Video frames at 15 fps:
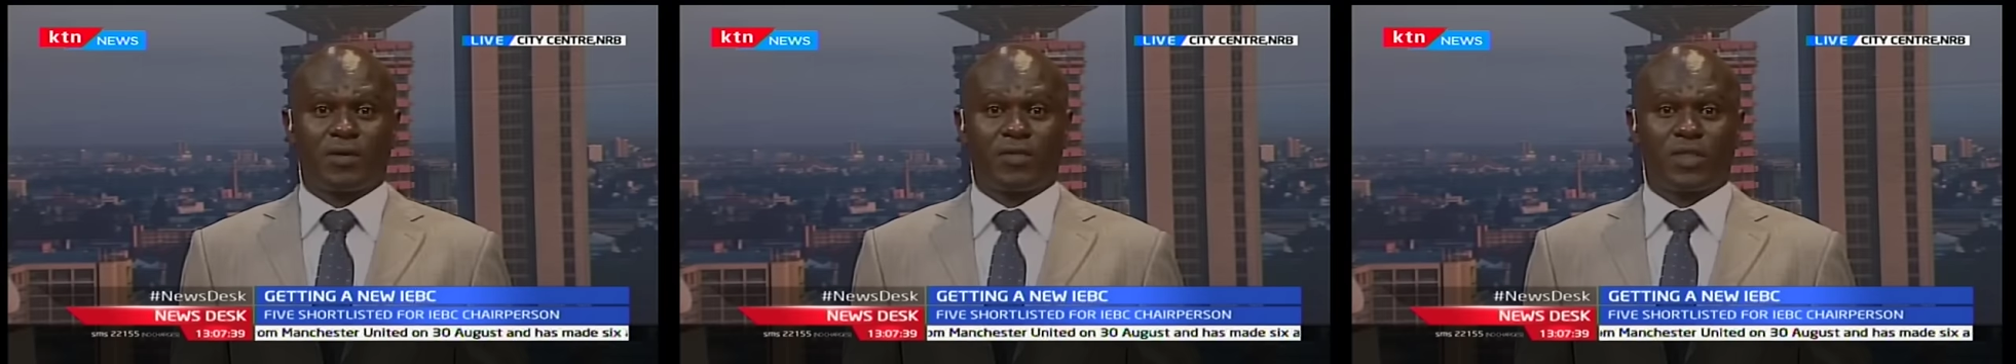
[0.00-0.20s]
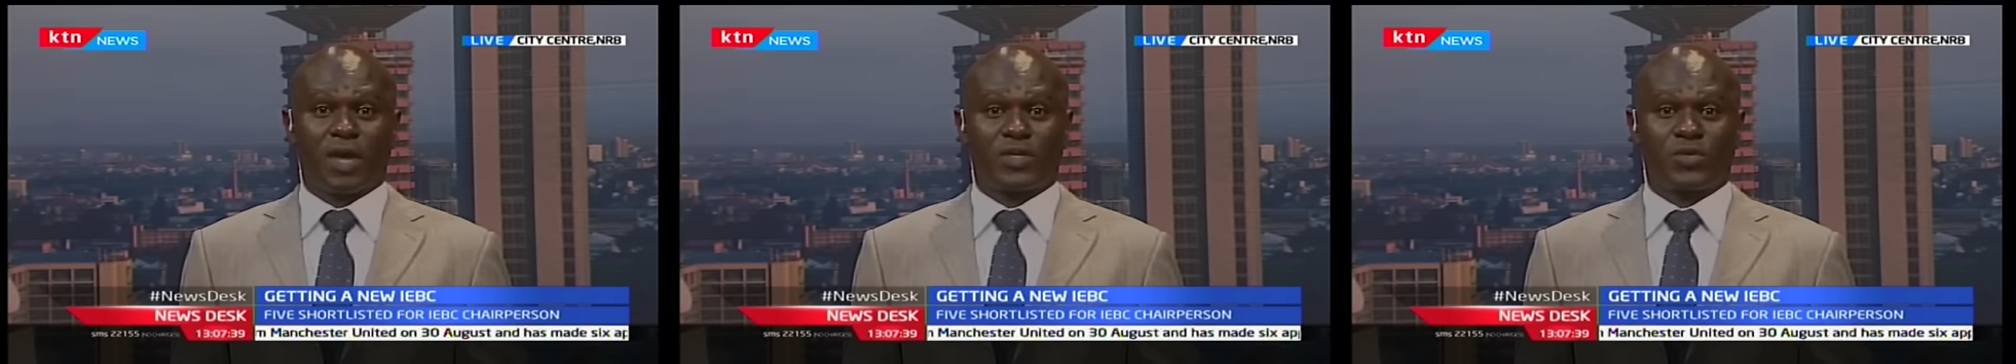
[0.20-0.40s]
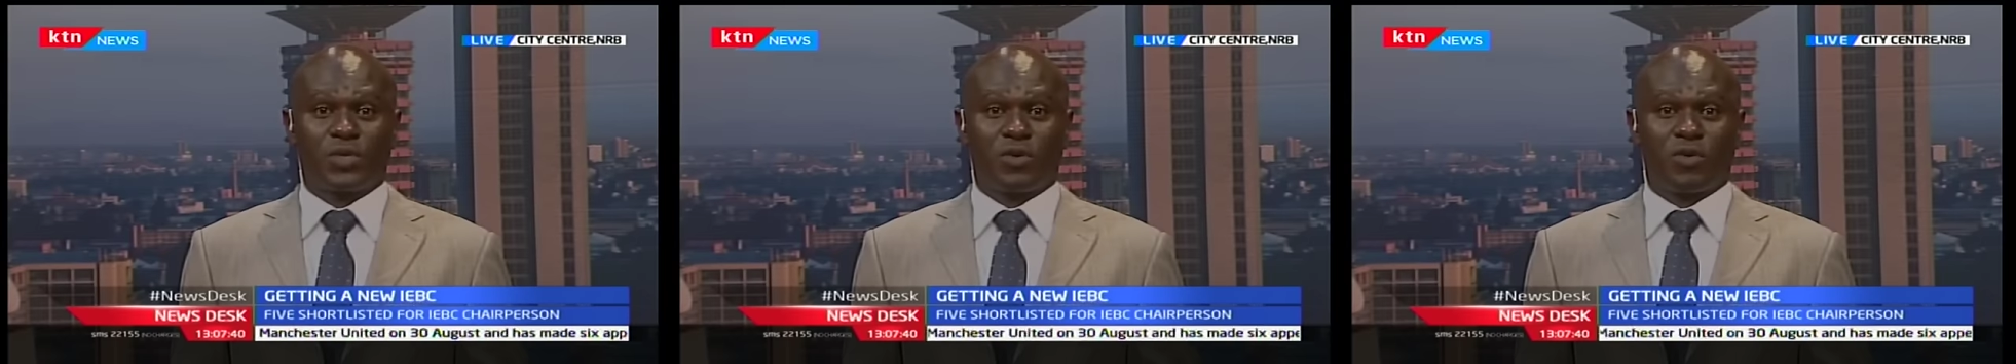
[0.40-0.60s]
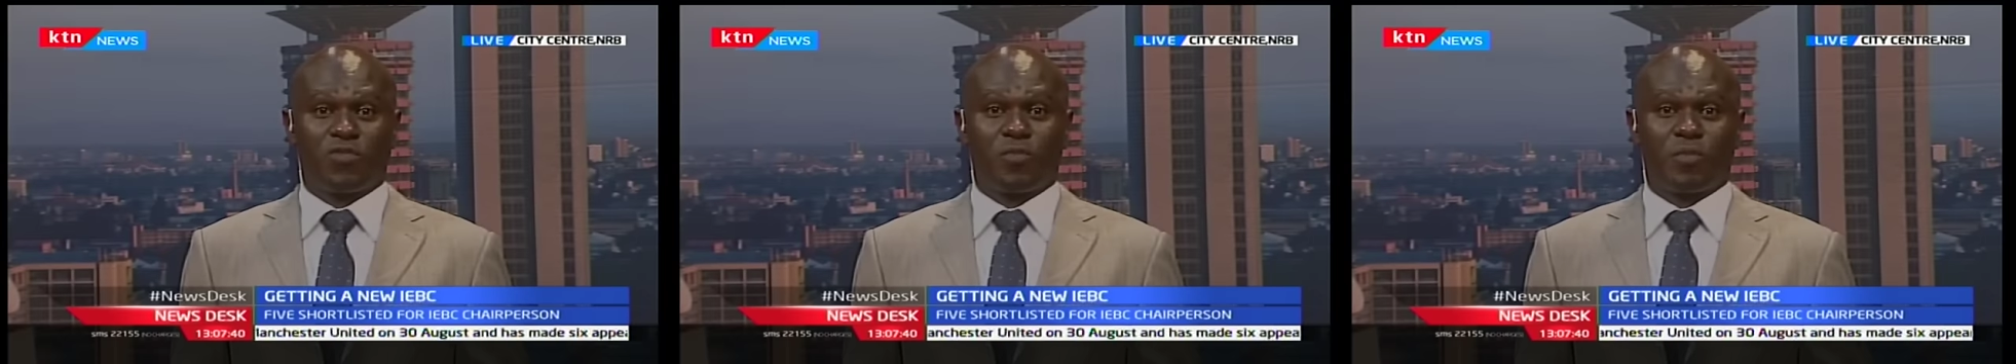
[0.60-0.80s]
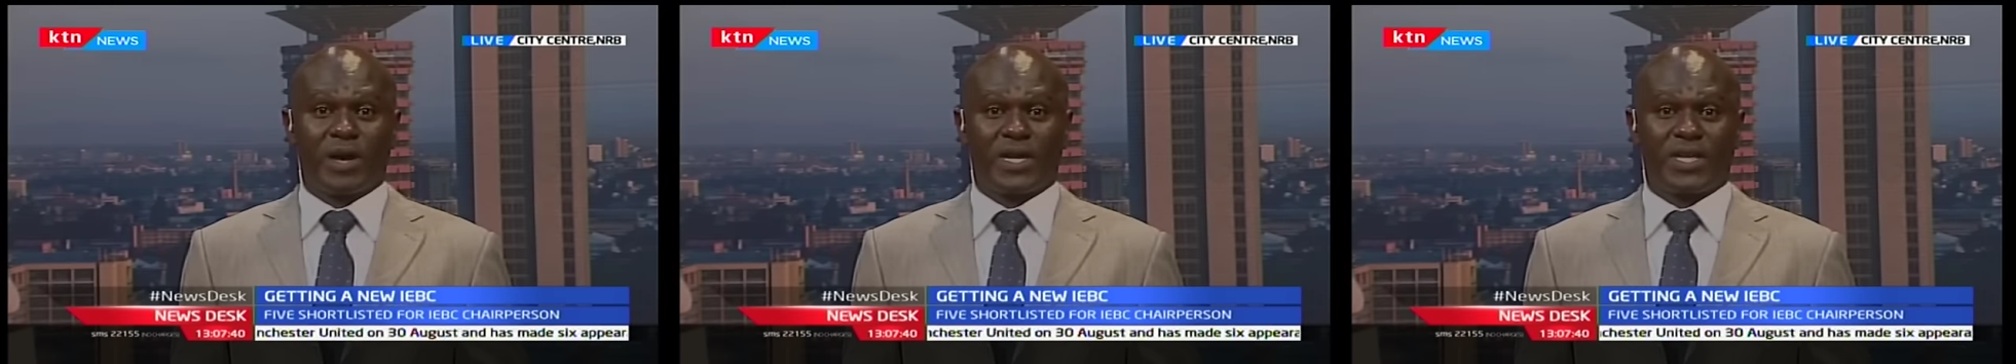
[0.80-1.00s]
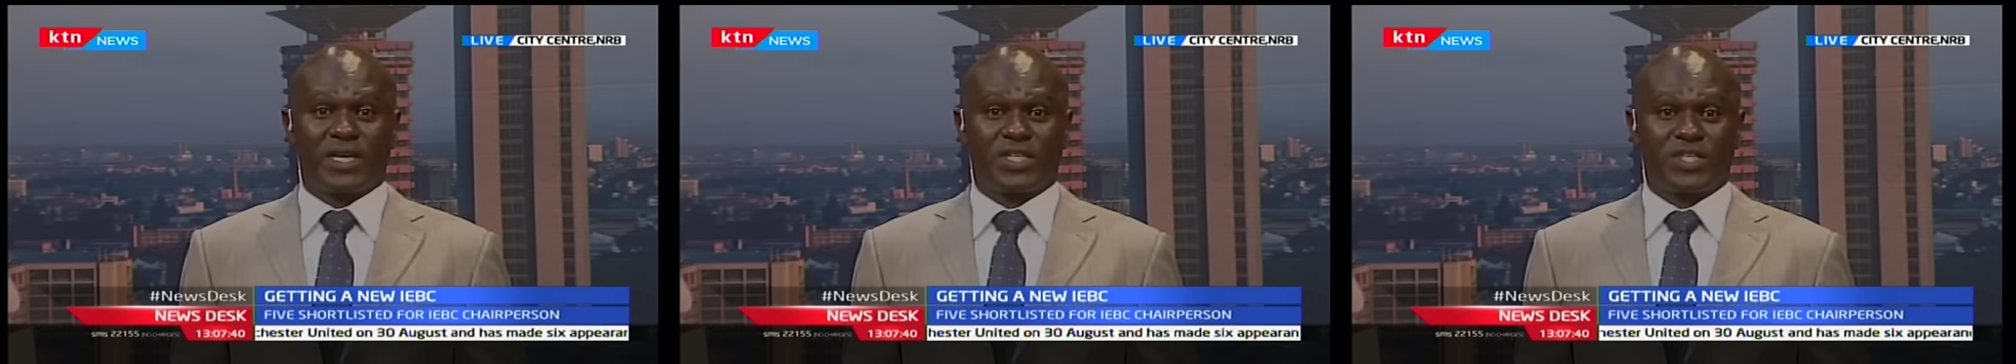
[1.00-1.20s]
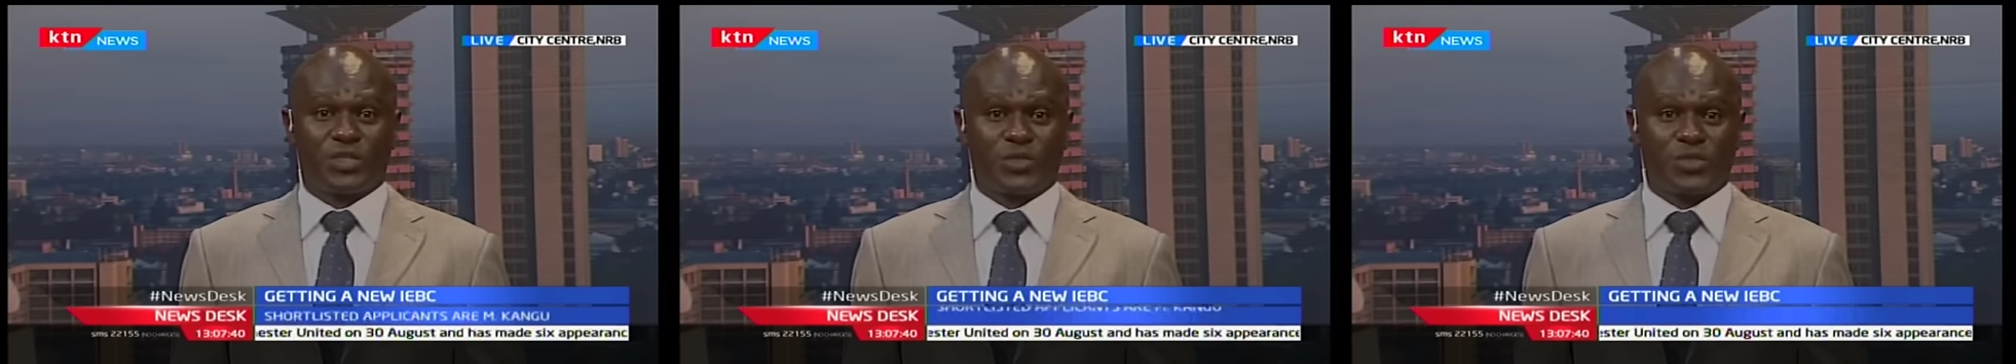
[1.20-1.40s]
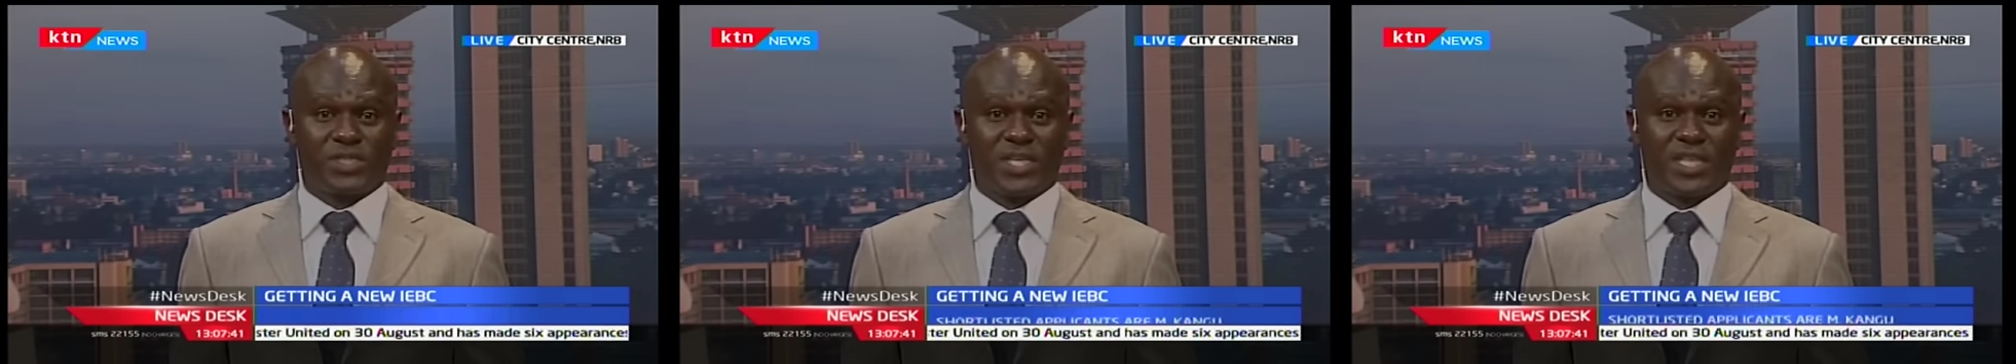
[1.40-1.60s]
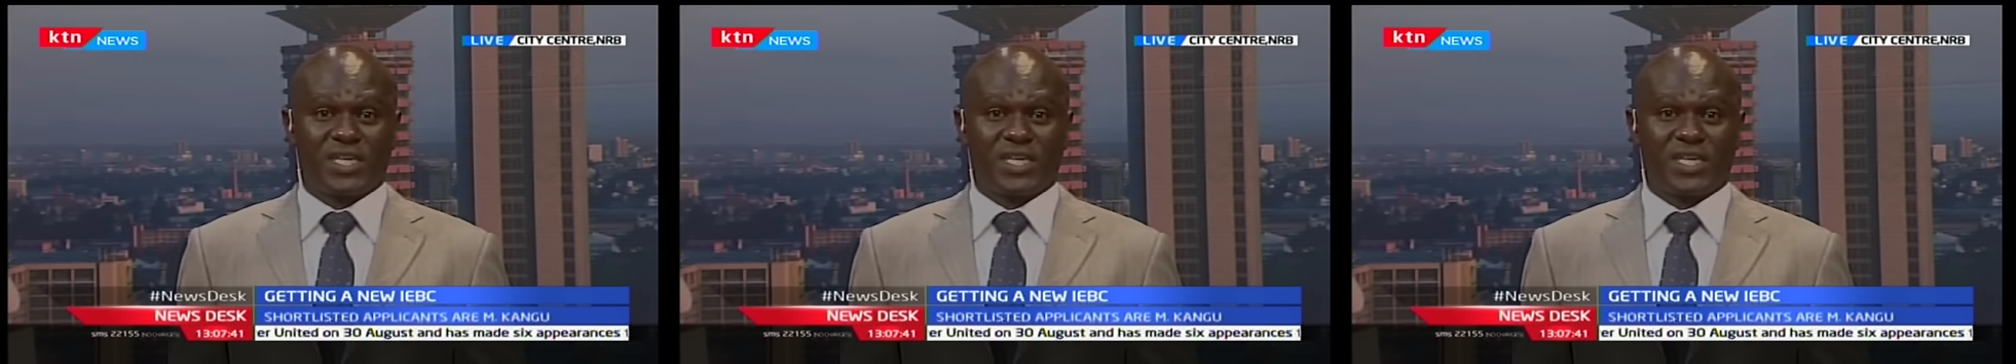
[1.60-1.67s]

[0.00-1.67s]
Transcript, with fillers: on that week of Monday and Tuesday,